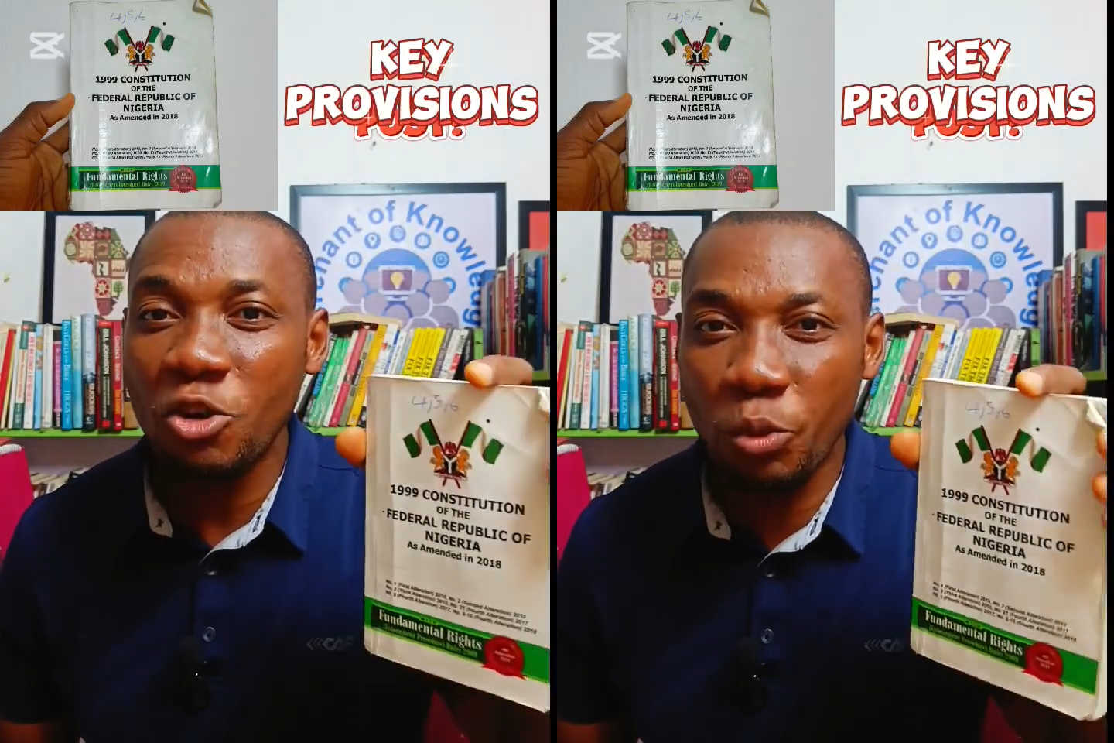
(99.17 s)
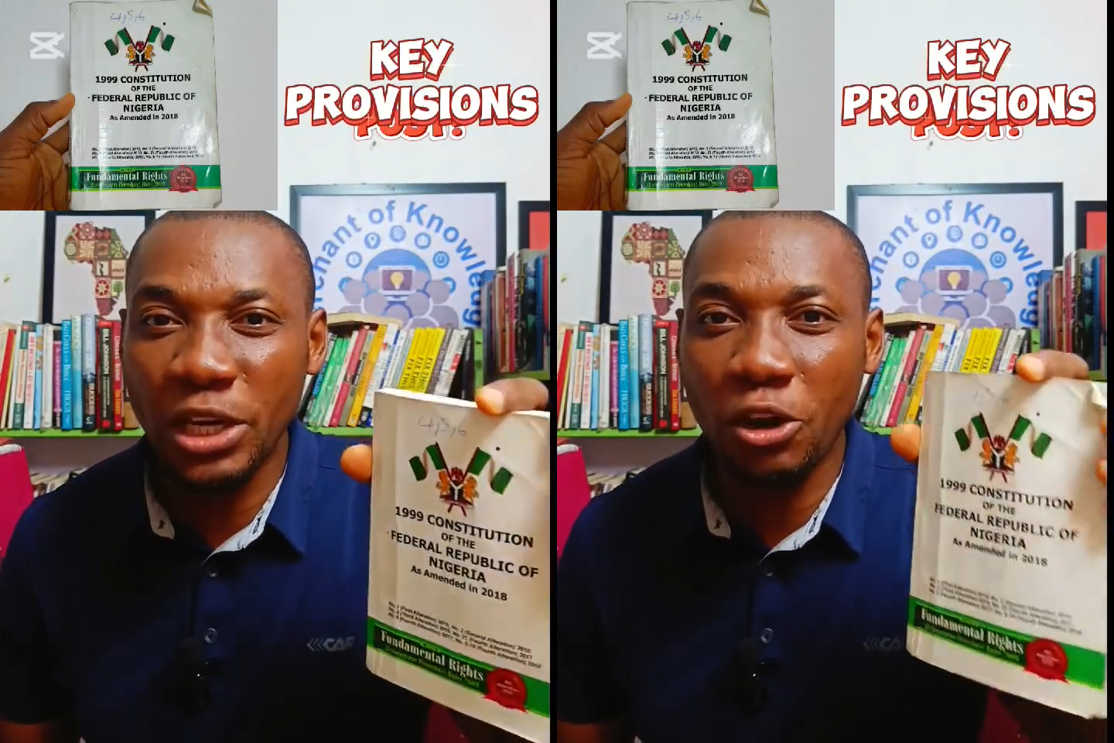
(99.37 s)

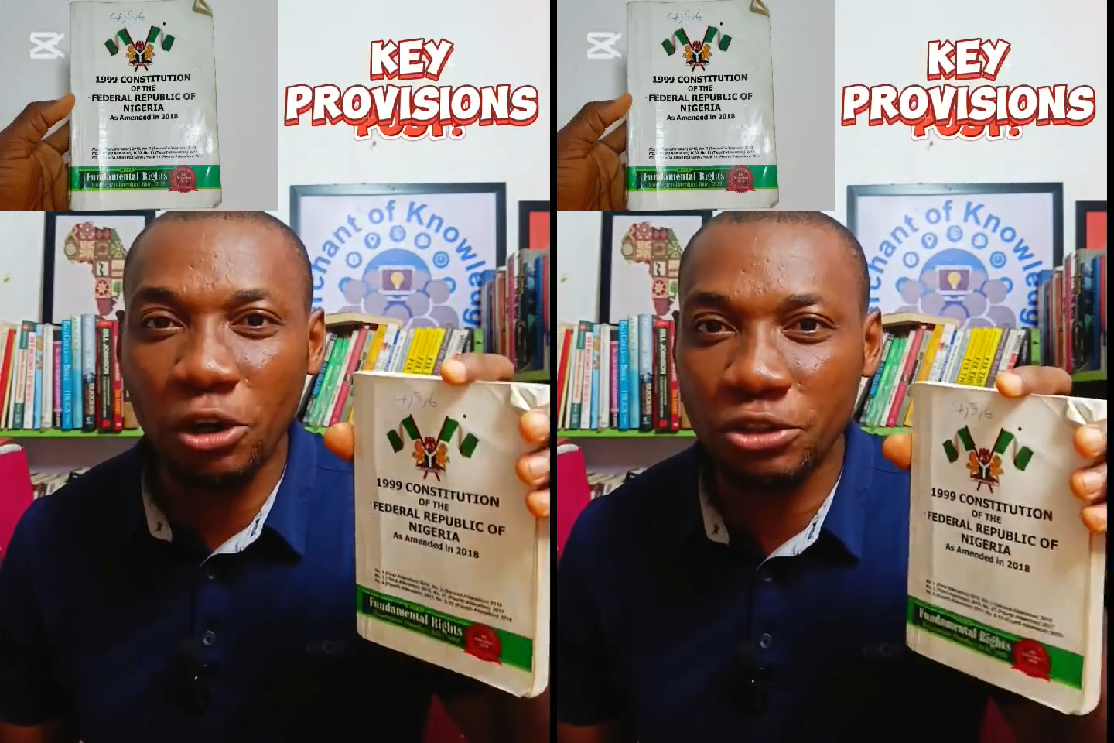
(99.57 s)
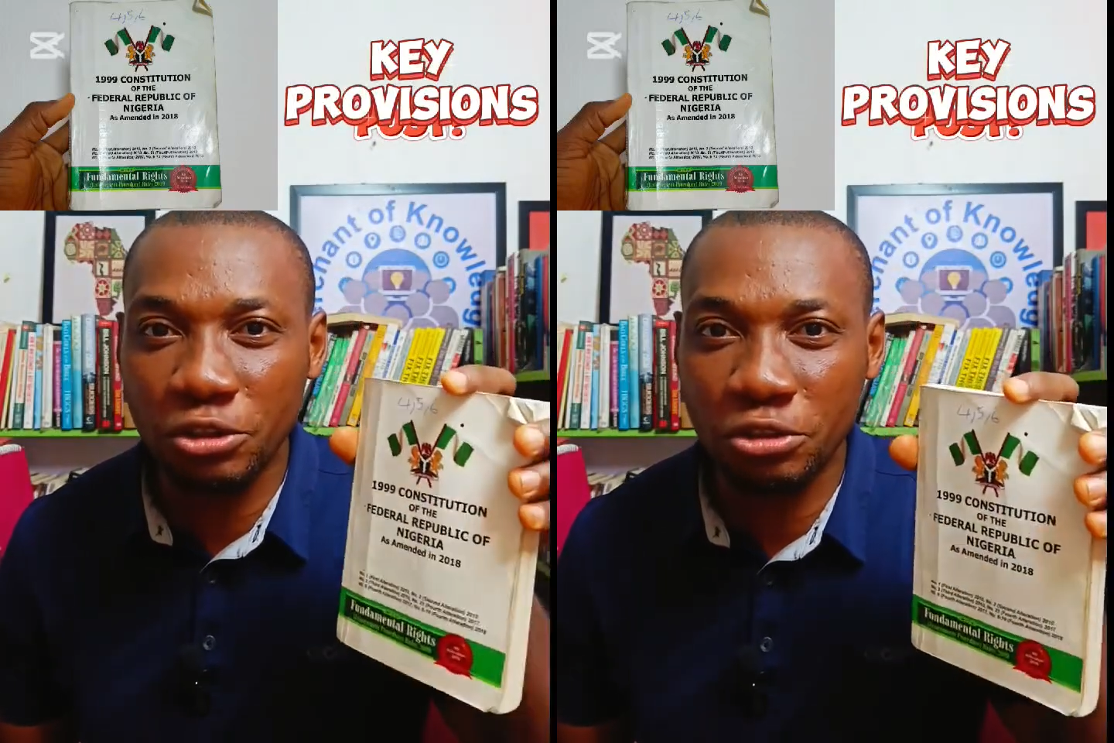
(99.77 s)
with the
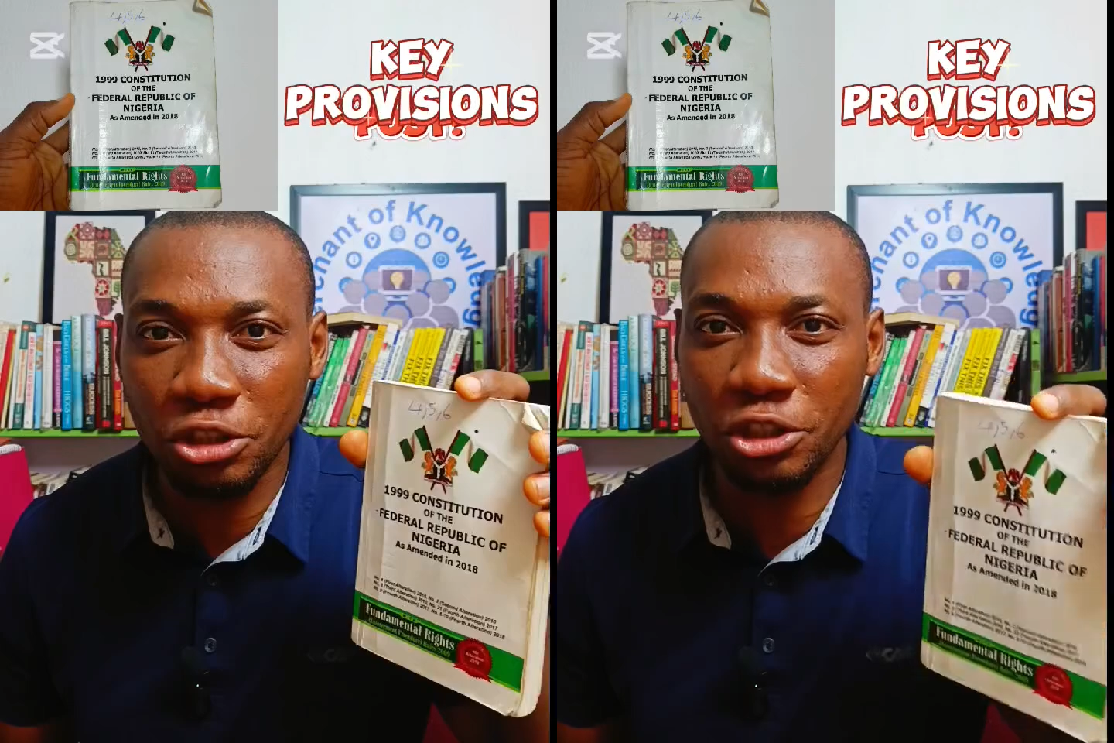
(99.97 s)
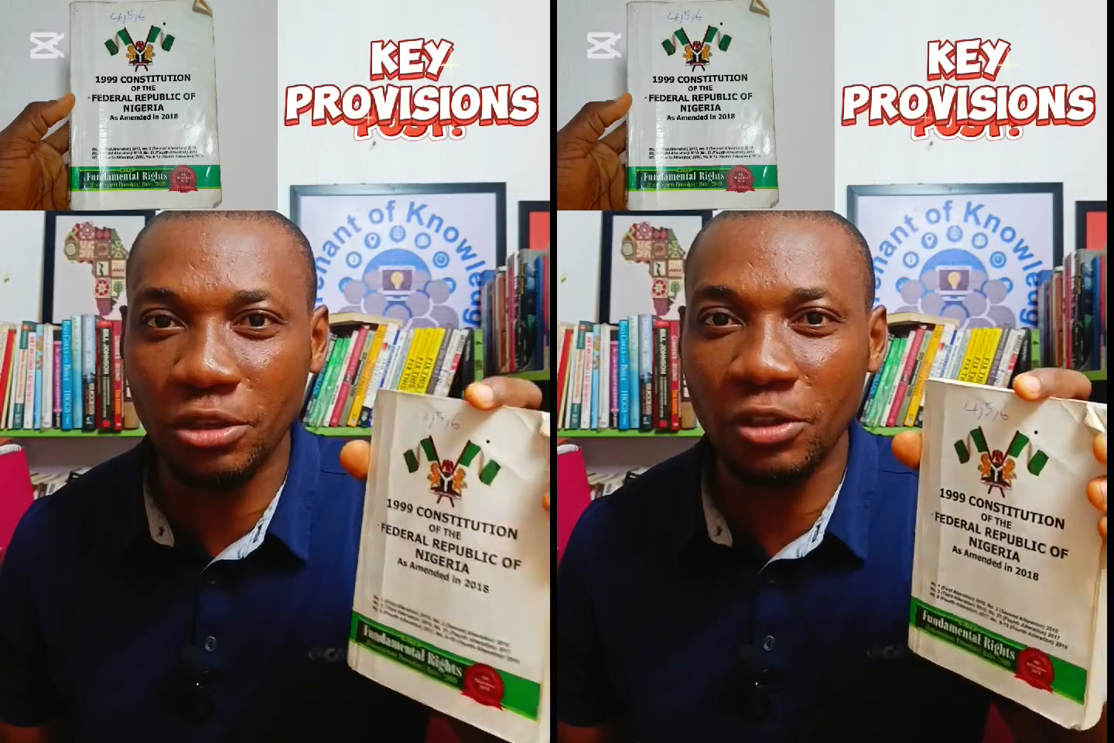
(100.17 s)

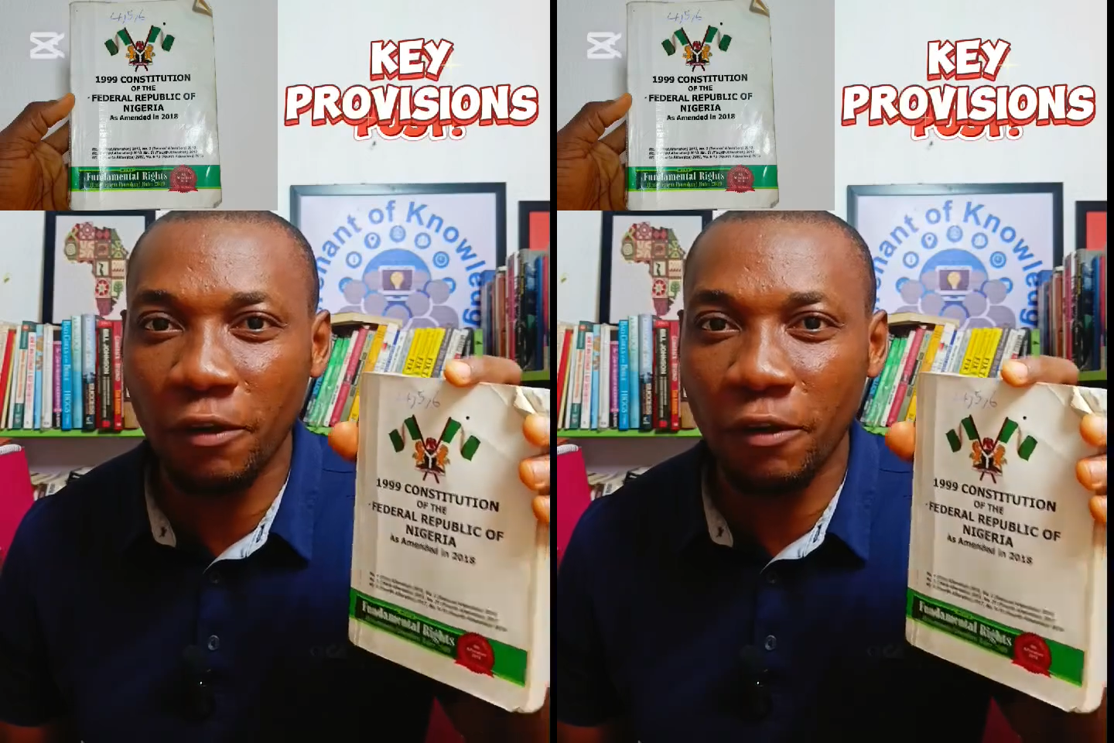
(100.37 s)
Constitution